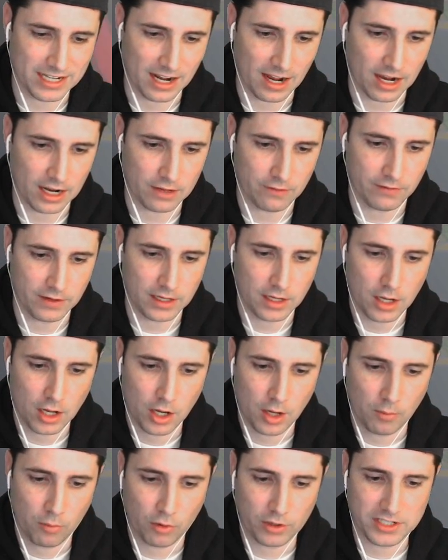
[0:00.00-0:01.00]
Ivy.
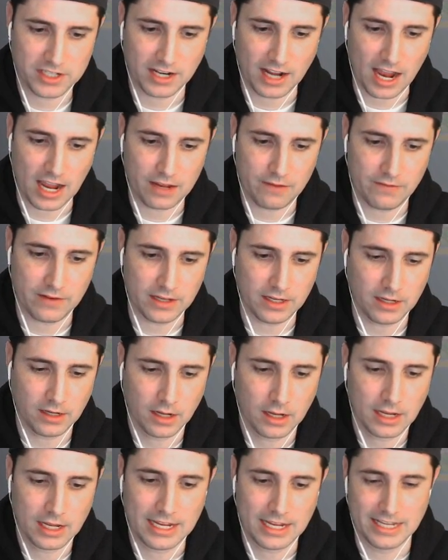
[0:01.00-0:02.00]
Poison Ivy
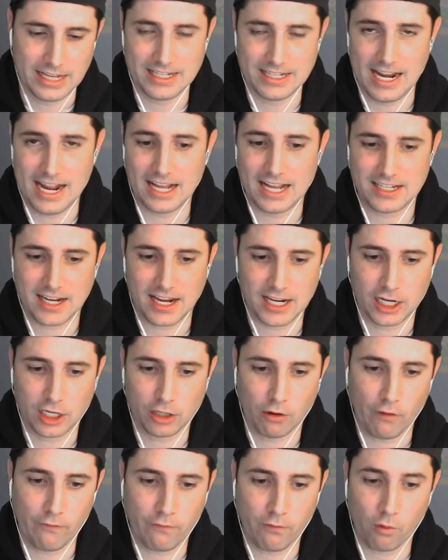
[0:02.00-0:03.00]
is an
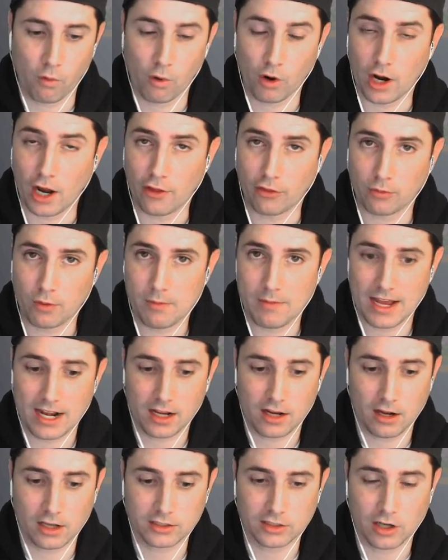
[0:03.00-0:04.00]
anti-hero 4, a 3 mana
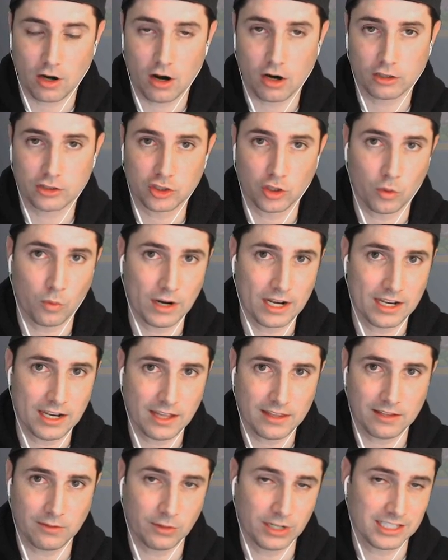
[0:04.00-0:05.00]
cost card. So when
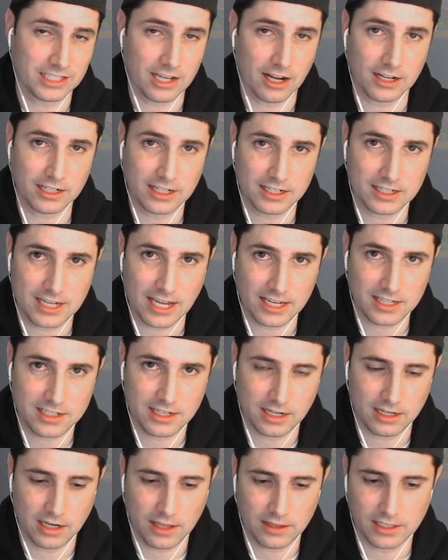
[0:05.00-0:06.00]
it's
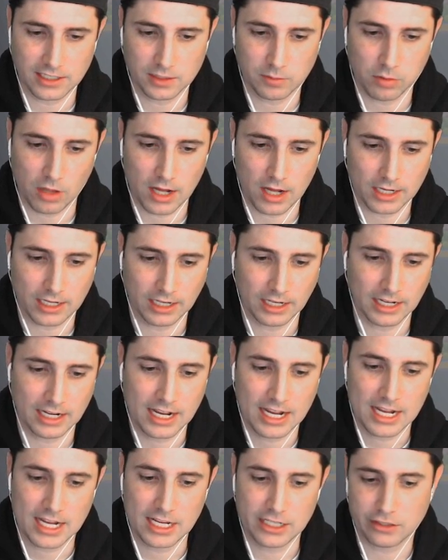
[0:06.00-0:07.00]
uncontested, nothing's blocking it.
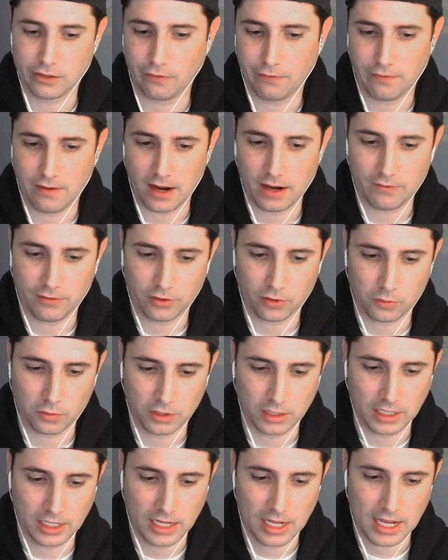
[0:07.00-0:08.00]
It's a
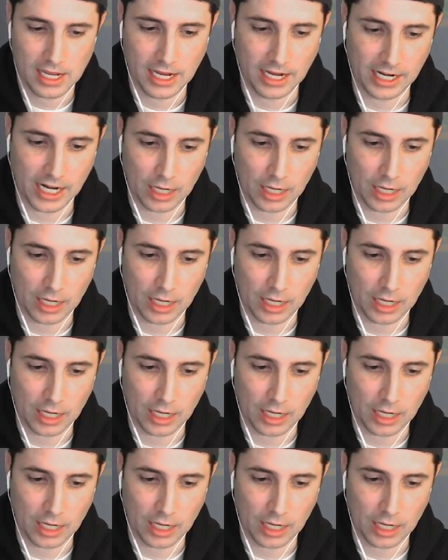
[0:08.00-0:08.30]
5/3, and I